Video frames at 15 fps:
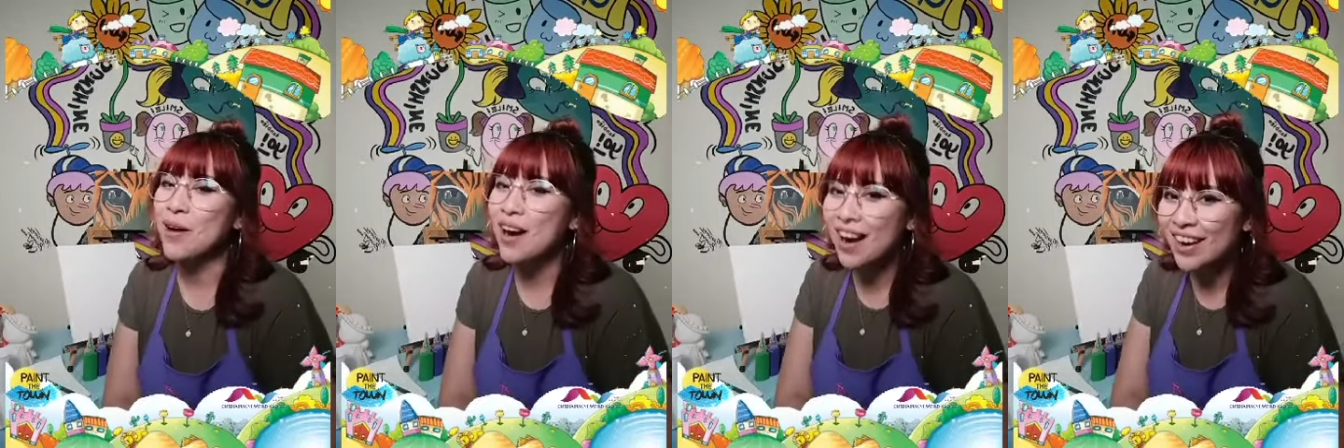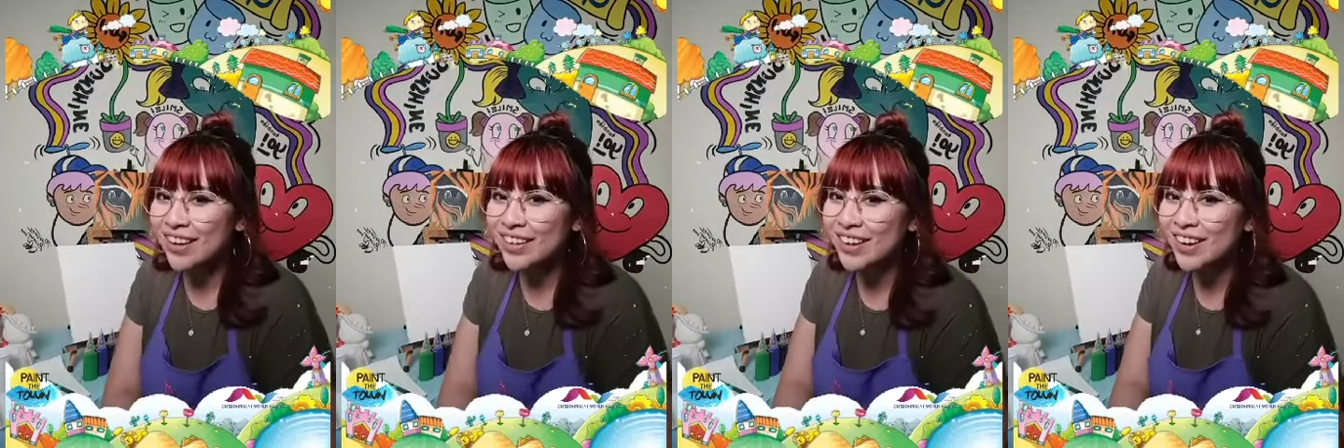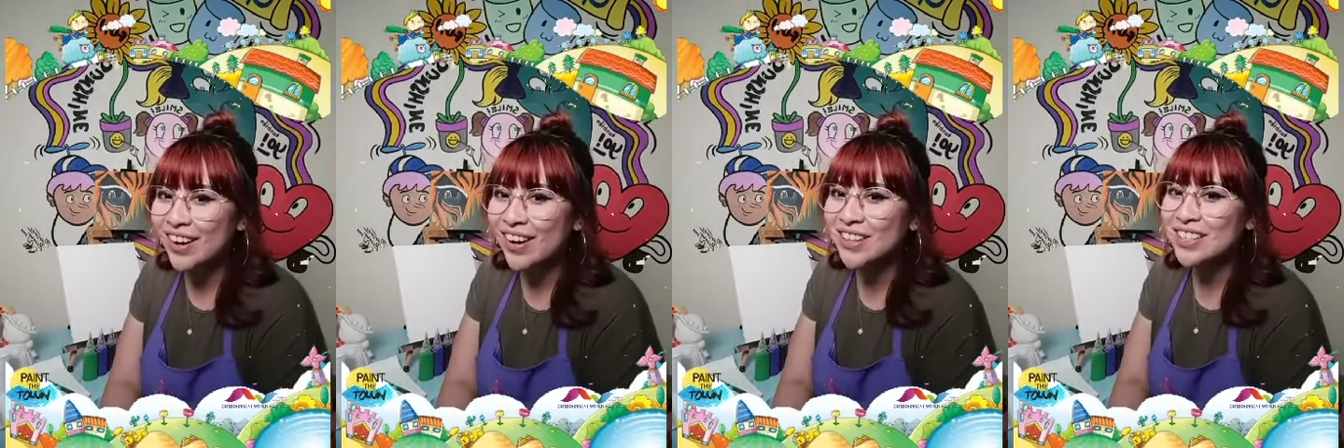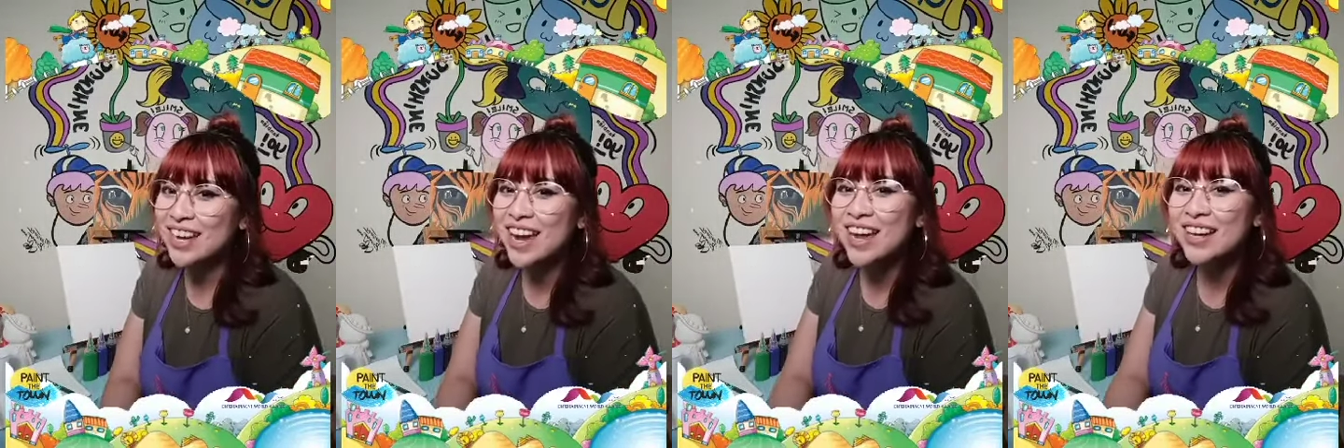partners,
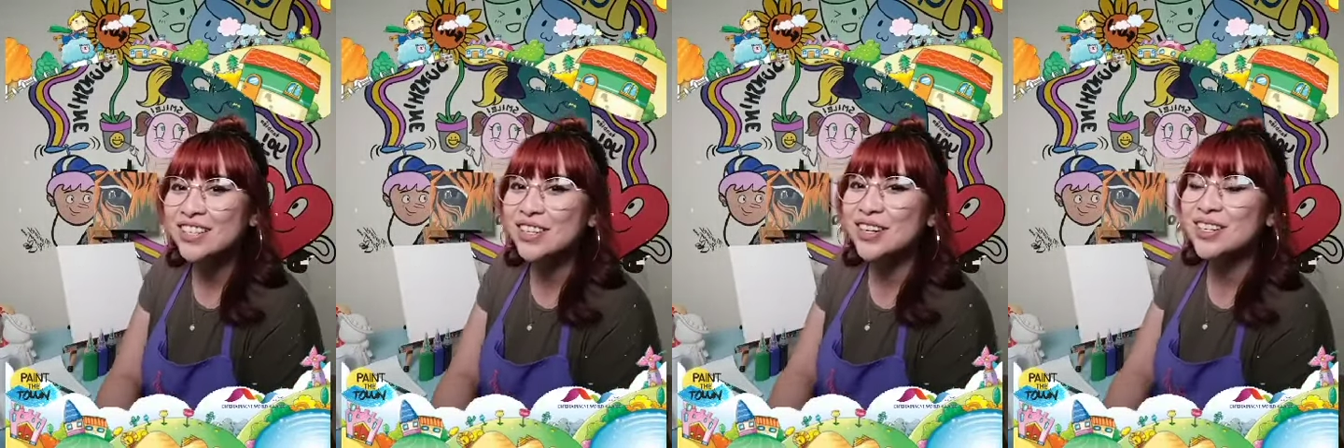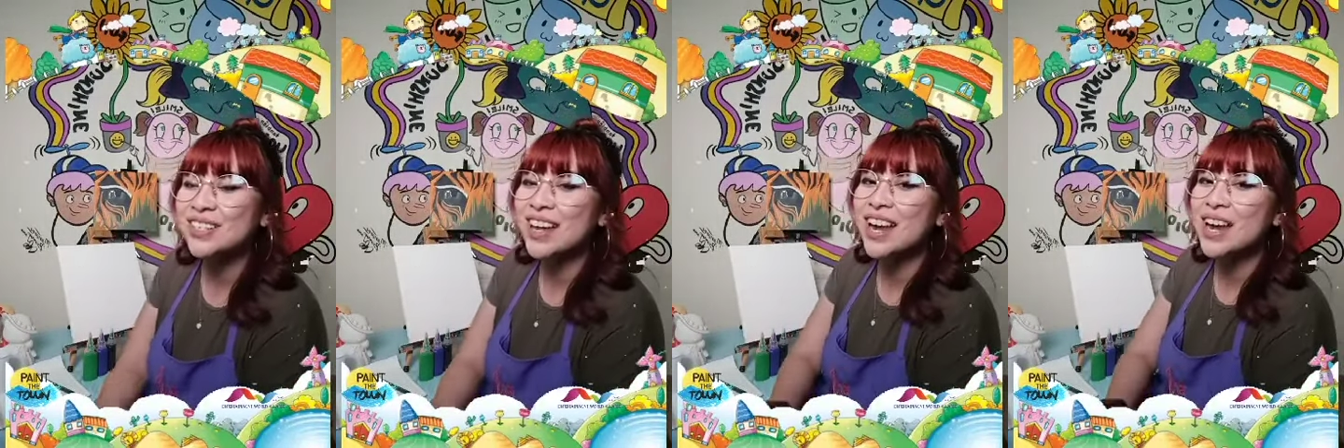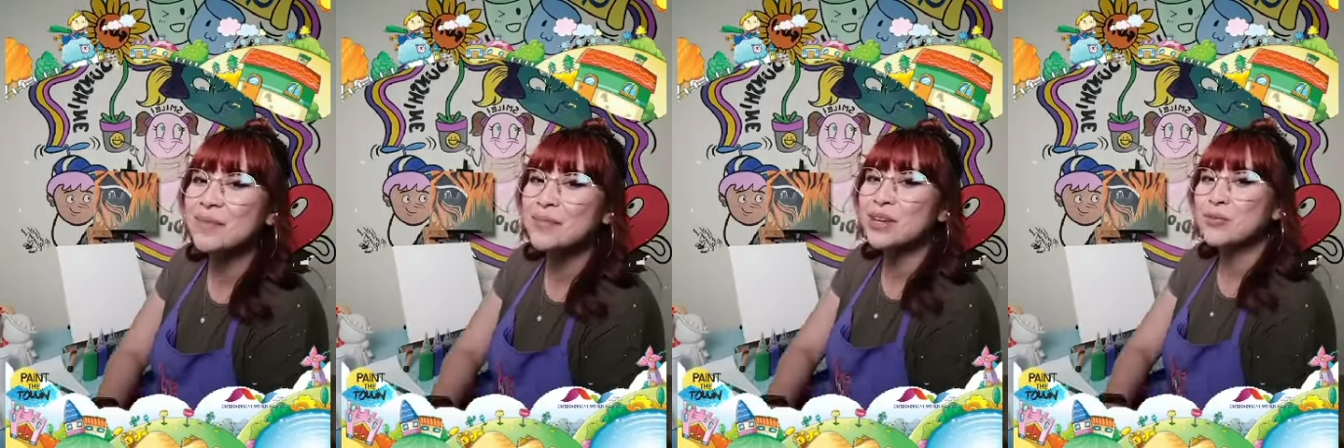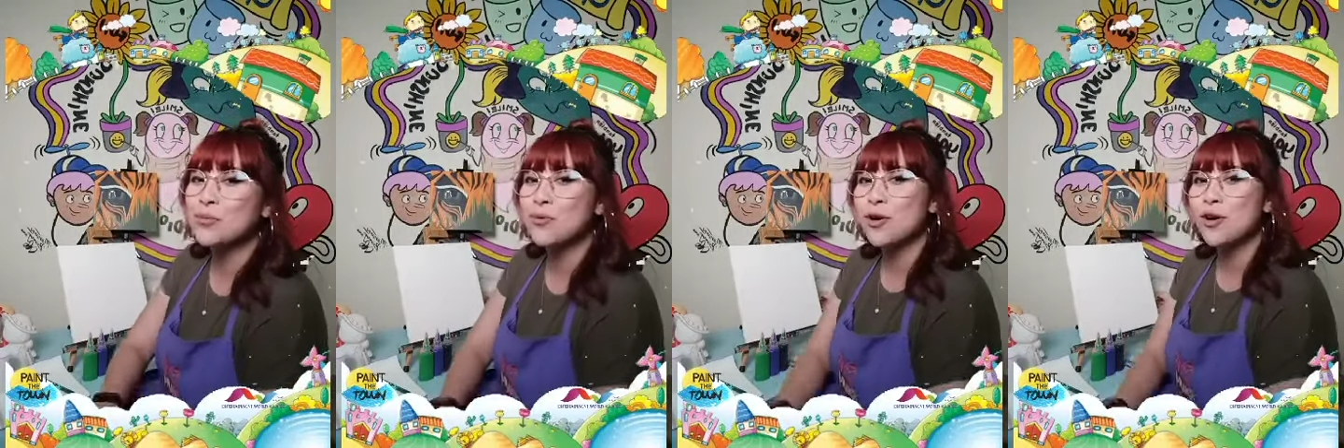
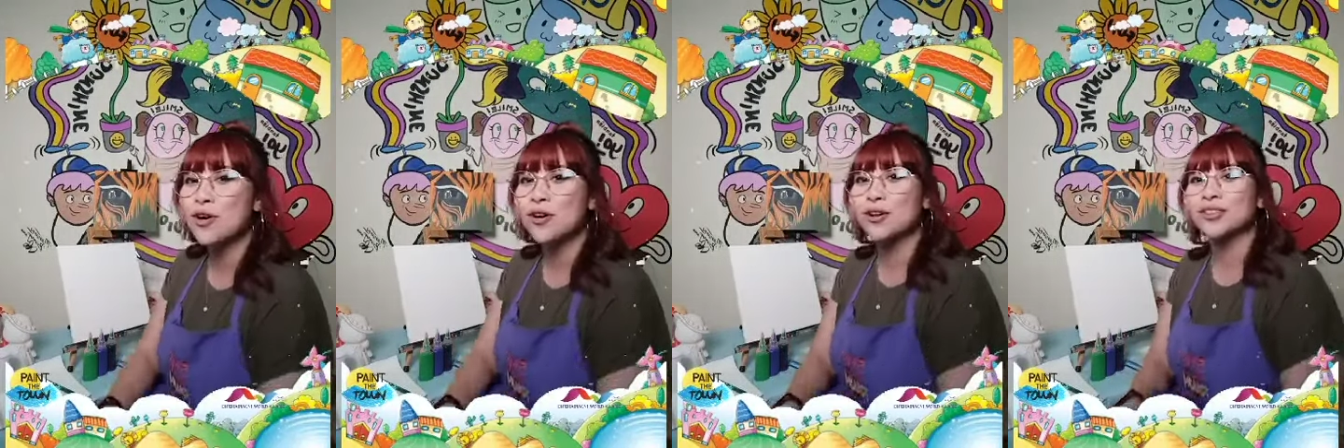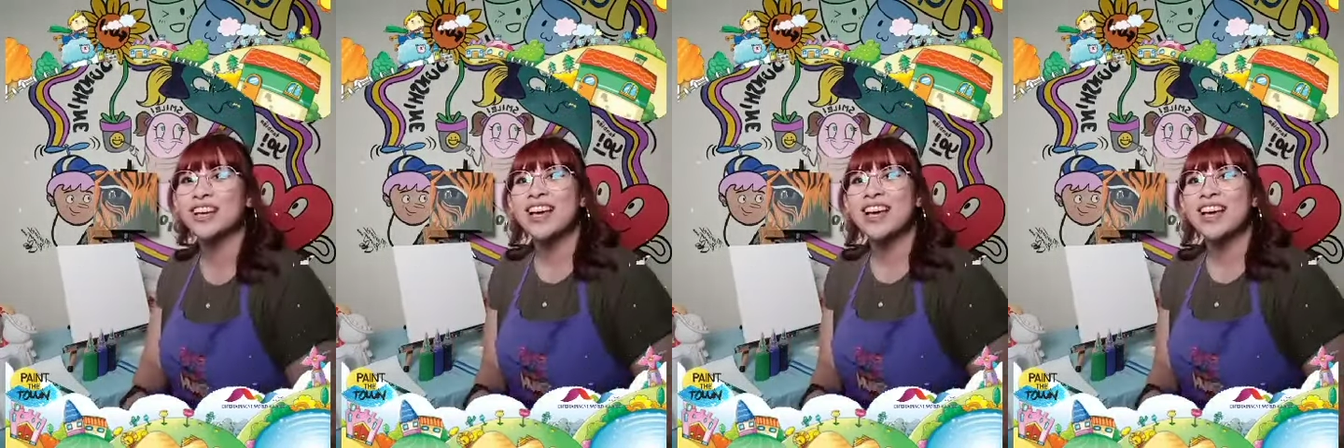Entertainment World